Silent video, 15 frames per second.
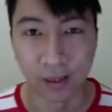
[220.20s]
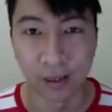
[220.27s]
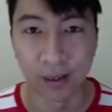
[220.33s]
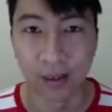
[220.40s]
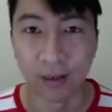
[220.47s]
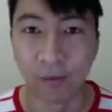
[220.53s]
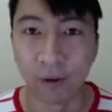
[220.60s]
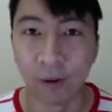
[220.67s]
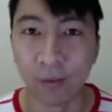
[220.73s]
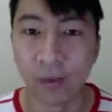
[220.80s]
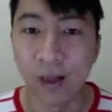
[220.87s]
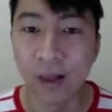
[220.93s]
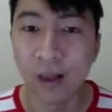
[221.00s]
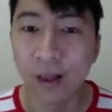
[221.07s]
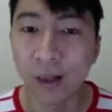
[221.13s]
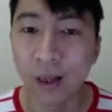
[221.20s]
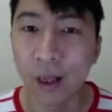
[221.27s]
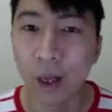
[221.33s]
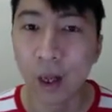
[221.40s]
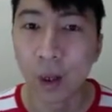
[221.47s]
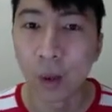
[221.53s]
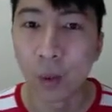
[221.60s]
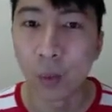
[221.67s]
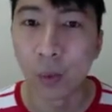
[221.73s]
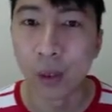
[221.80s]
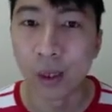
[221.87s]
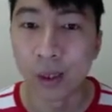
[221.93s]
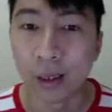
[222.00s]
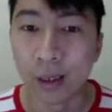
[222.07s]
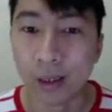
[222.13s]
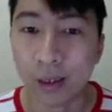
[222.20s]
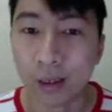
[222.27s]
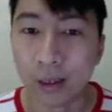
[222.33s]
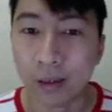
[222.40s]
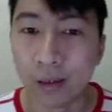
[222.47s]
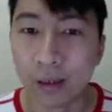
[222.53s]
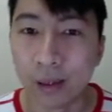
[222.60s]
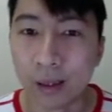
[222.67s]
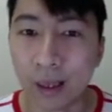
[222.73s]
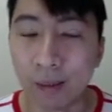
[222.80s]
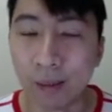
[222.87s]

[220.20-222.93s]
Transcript: And from here, we learned